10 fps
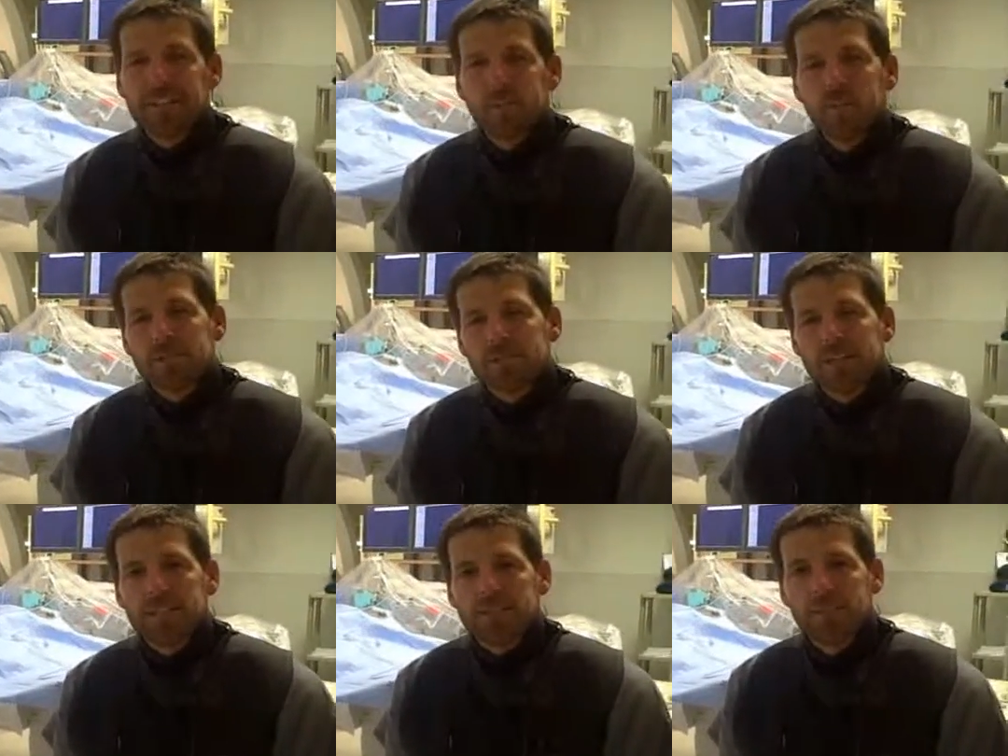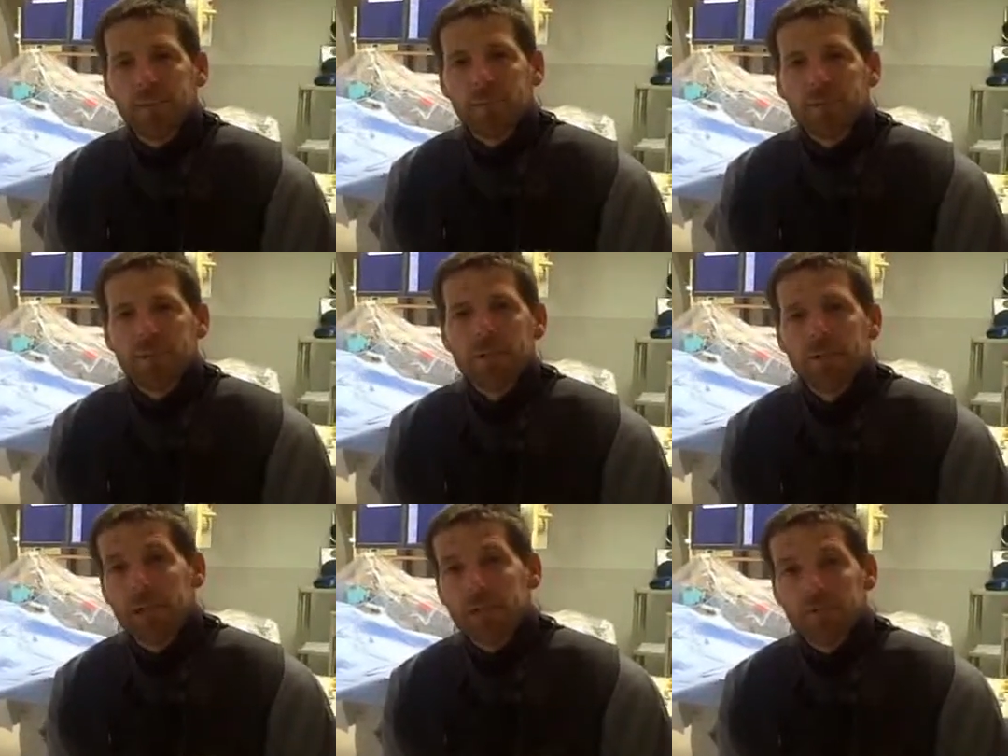and once that's evaporated,
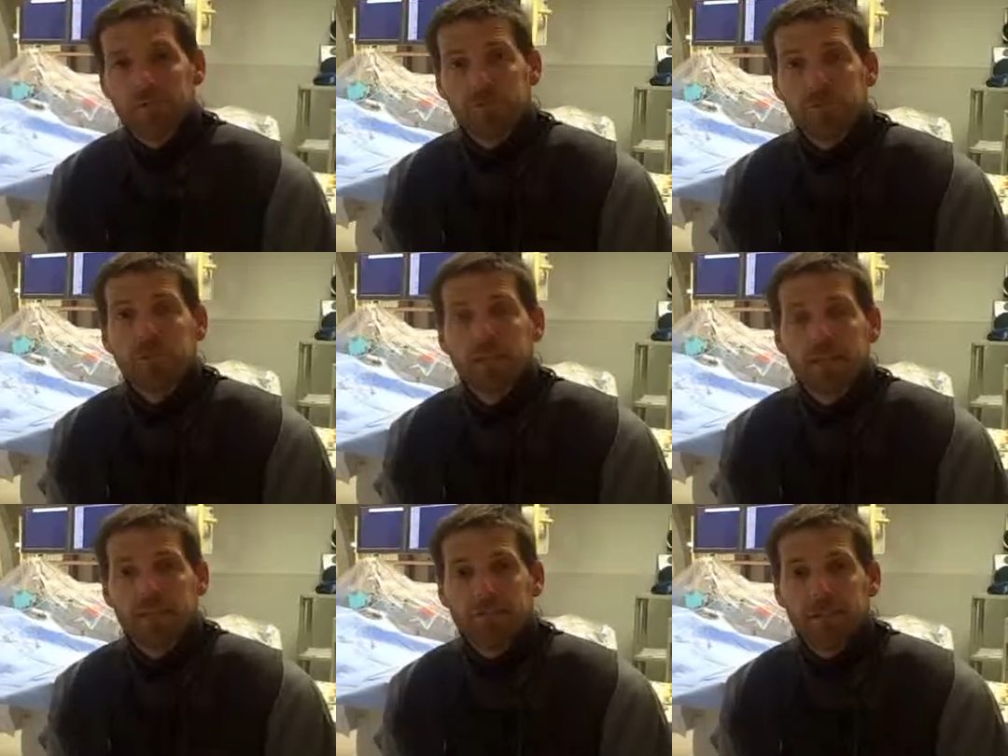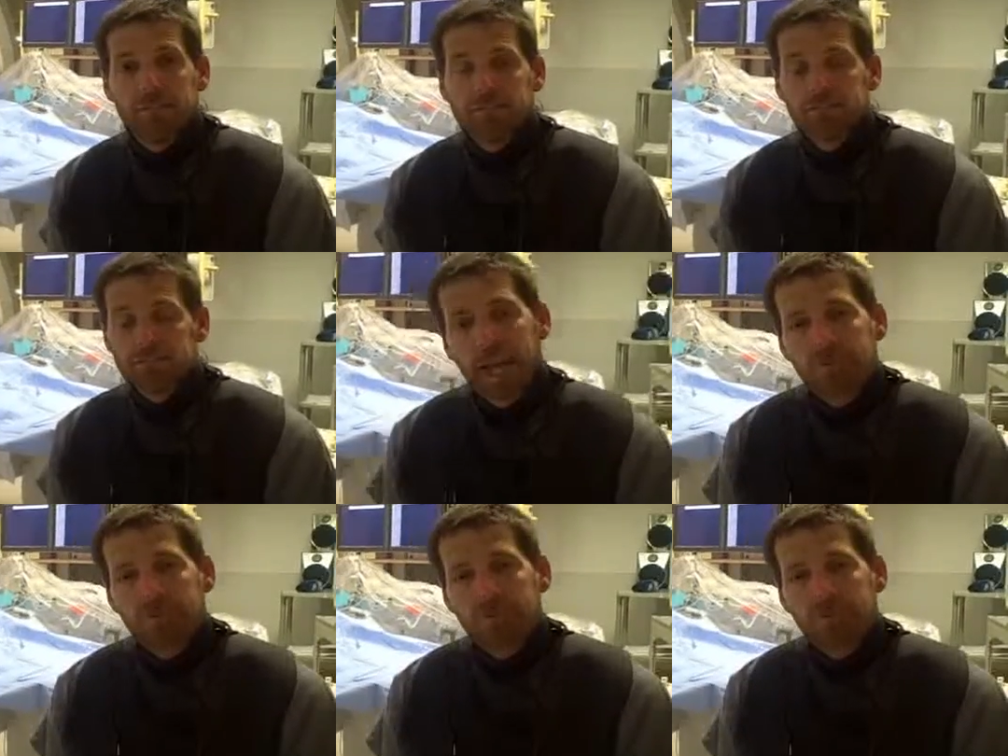it allows flow down that vessel.